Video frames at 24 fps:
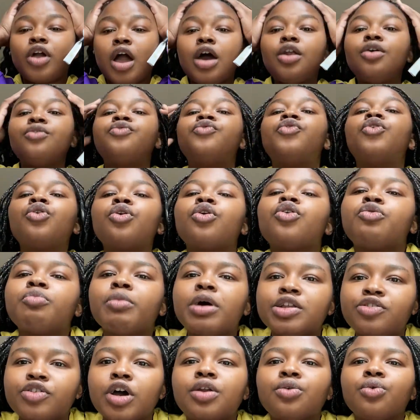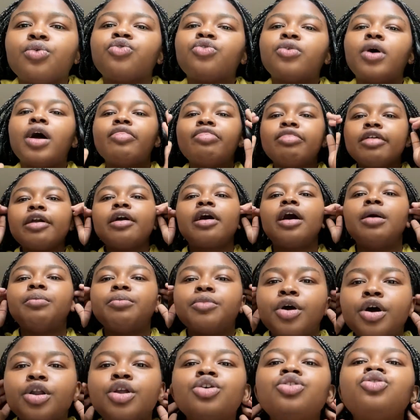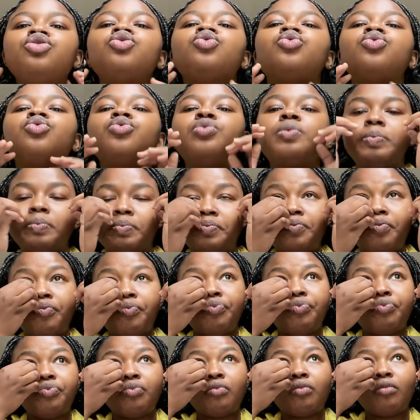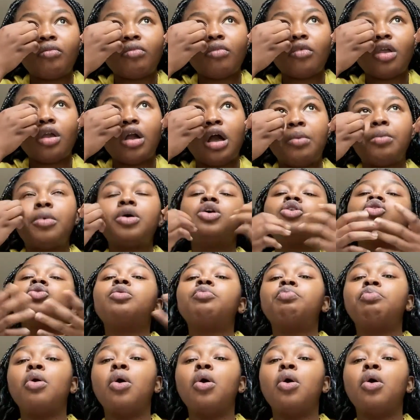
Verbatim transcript: kind of focus my channel. So I think I'm going to do, I'm going to do a